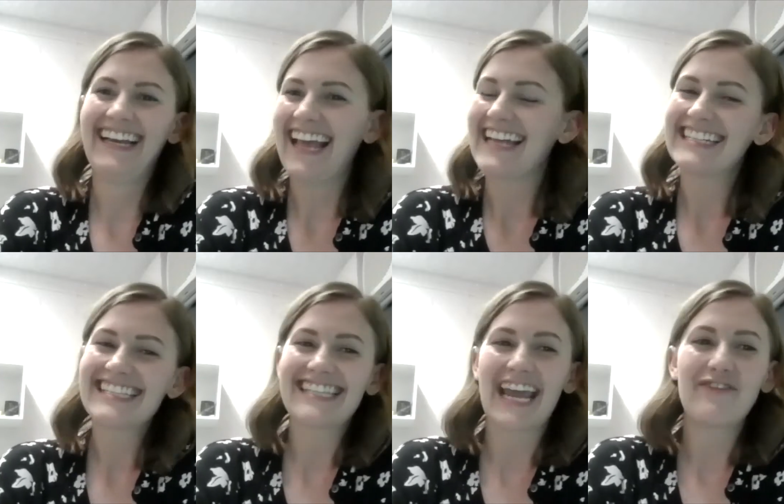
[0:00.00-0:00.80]
and it's
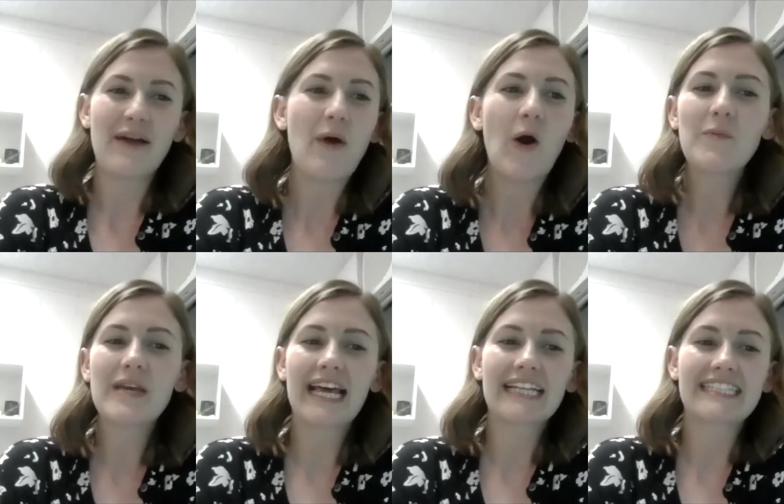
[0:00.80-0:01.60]
safe. I'm hoping
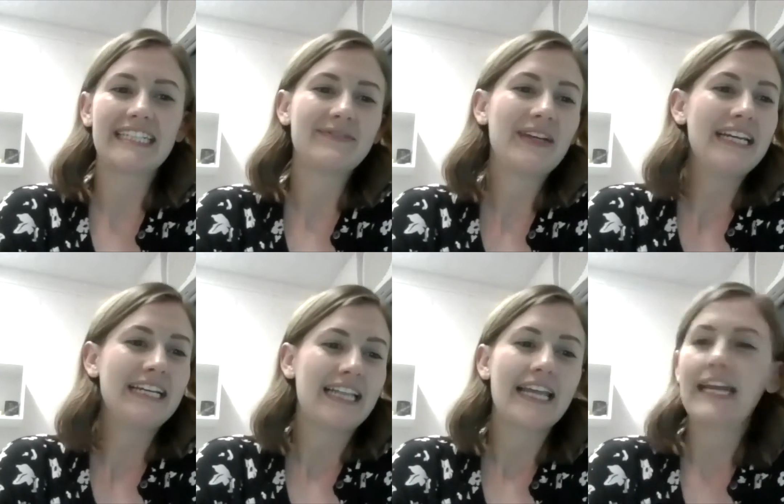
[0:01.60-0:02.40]
that
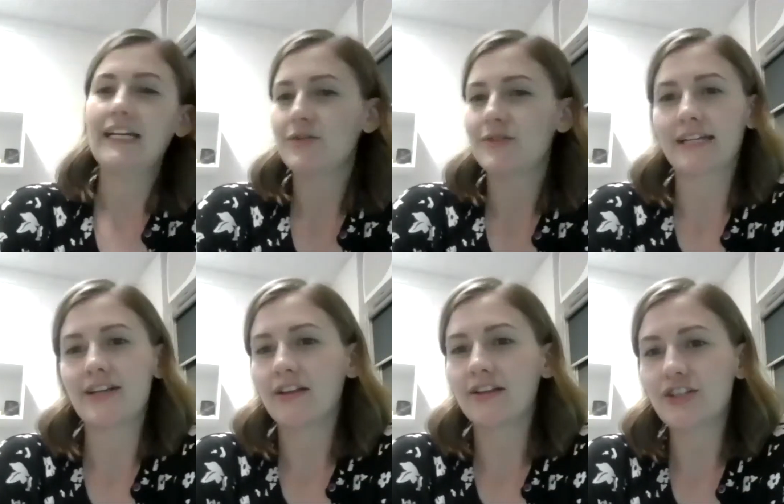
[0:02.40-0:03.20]
like any new
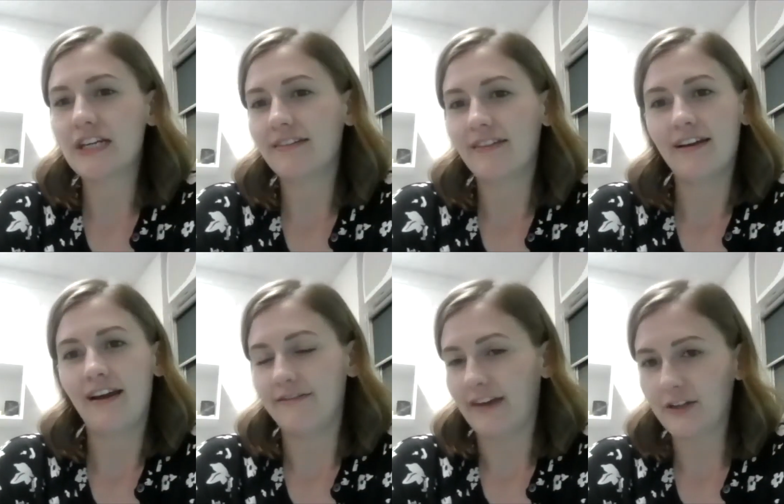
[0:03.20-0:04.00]
technology,
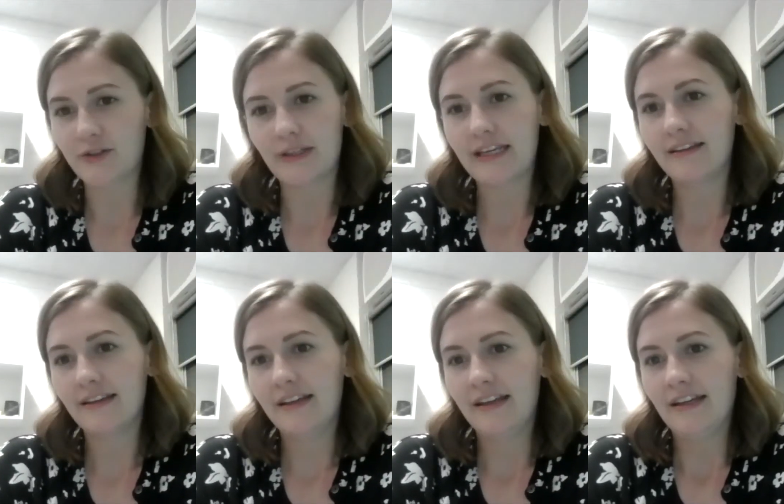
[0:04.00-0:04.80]
eventually
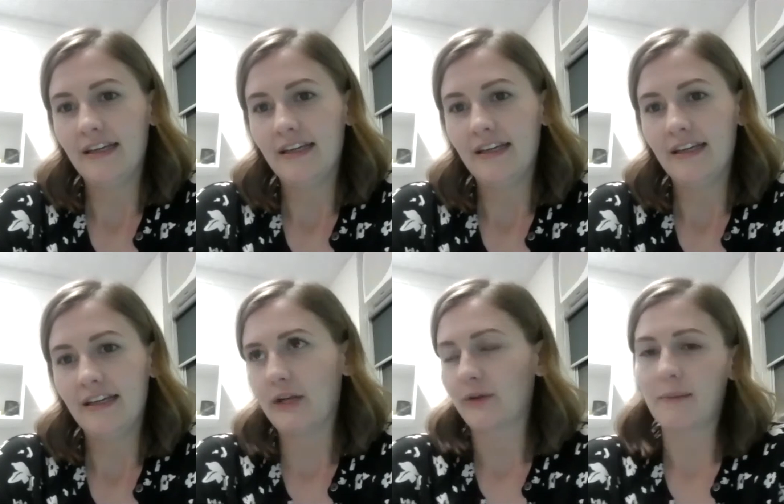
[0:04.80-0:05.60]

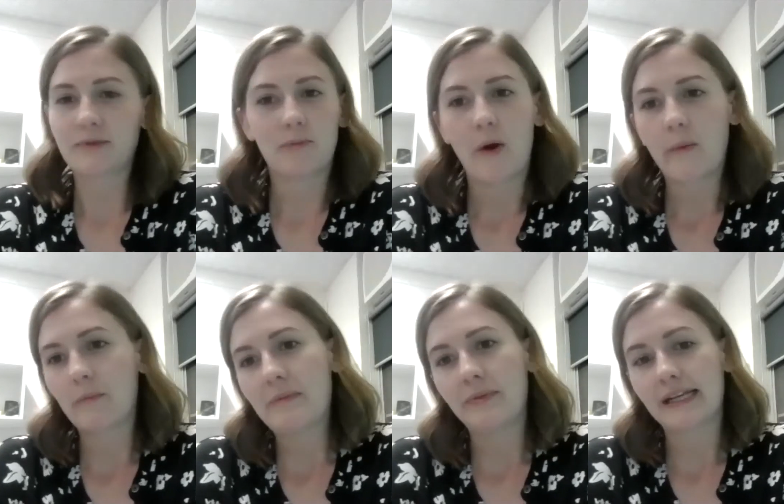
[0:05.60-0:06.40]
it'll come to a point where
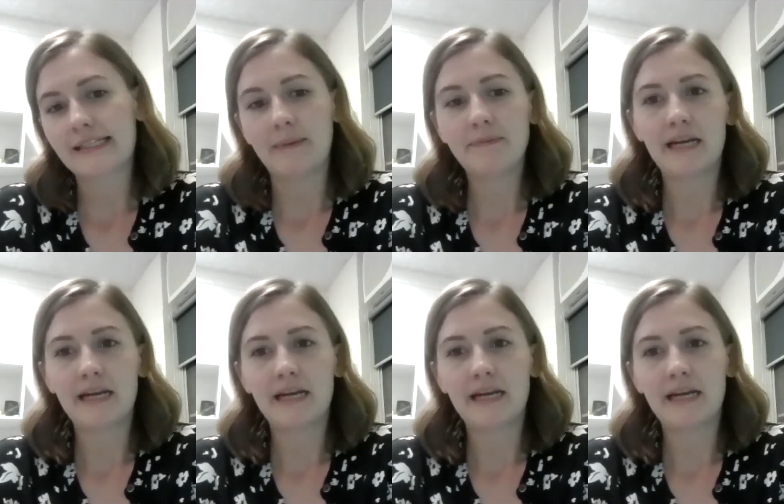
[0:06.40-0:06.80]
people accept it.